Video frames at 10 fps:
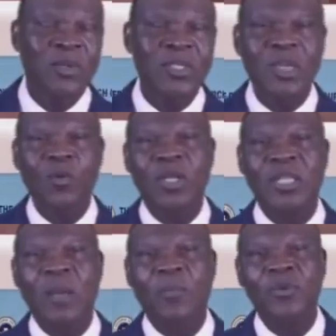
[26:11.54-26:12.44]
You see
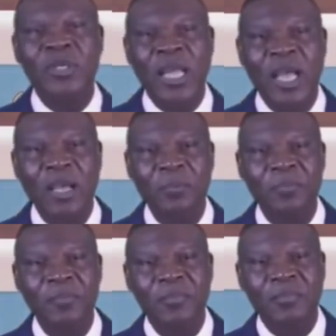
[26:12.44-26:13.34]
what happened there?
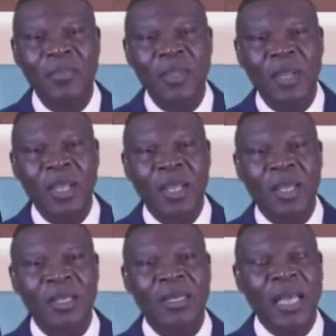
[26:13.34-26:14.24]

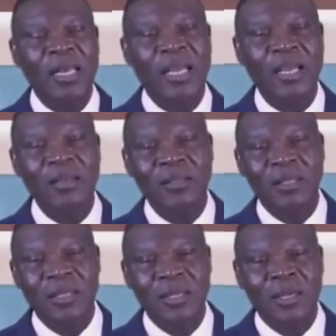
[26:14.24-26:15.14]

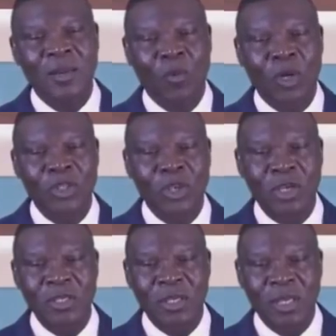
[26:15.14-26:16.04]
Daniel was
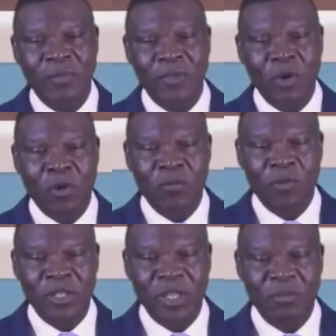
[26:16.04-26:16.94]
just living
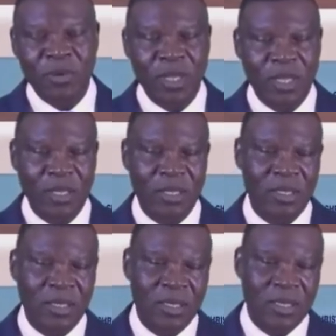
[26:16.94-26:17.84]
comfortably
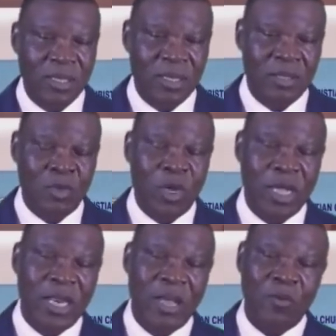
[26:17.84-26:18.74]

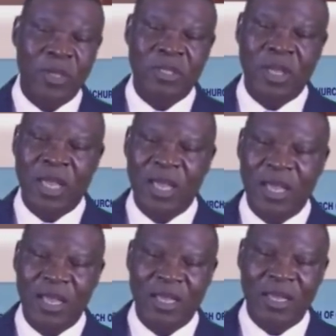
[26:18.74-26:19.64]
together with
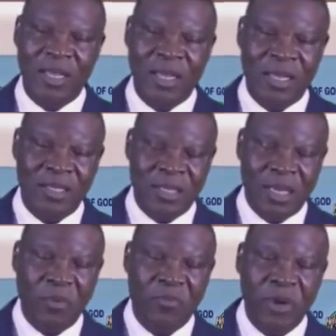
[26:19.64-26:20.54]
his
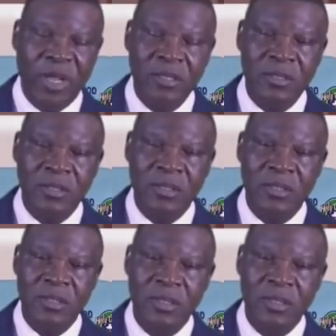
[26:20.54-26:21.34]
three friends